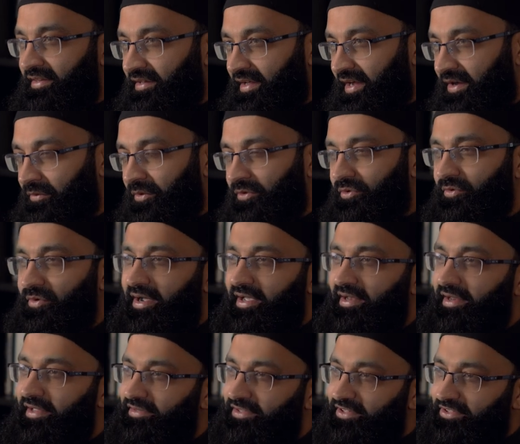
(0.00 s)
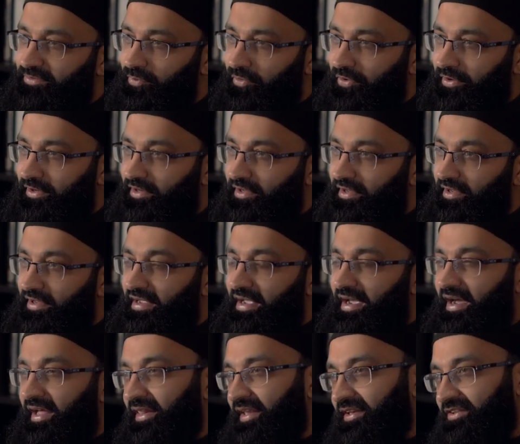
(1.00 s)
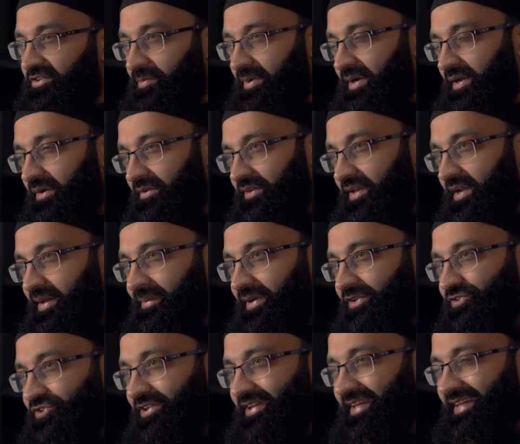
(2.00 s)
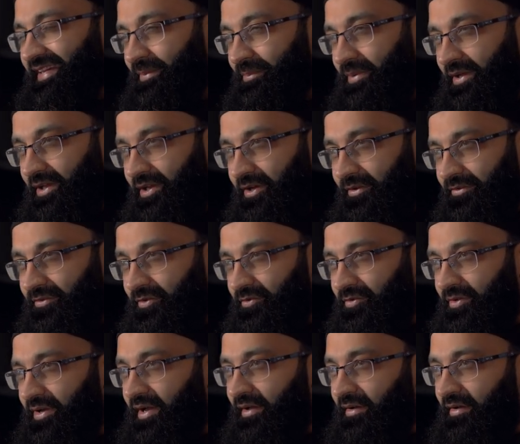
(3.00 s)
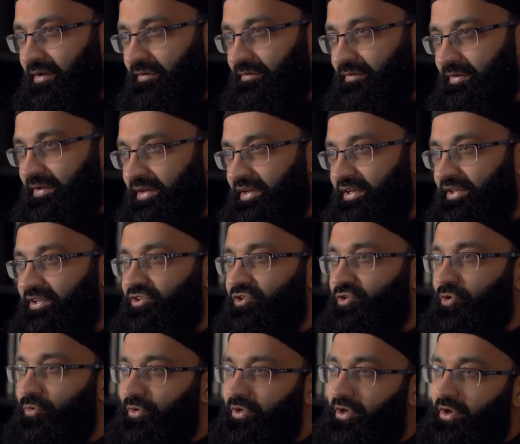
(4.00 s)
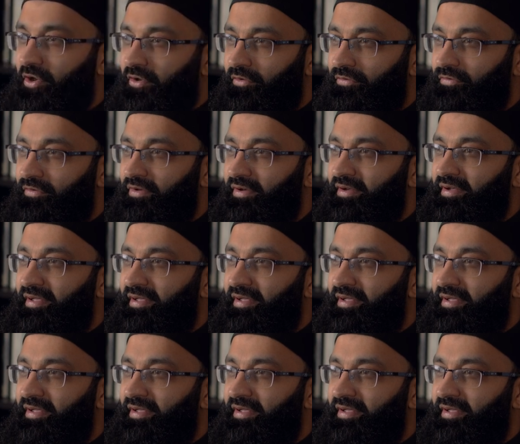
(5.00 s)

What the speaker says: I want to highlight this point. Allah subhanahu wa ta'ala mentioned in the beginning of Surah Al-A'raf a story of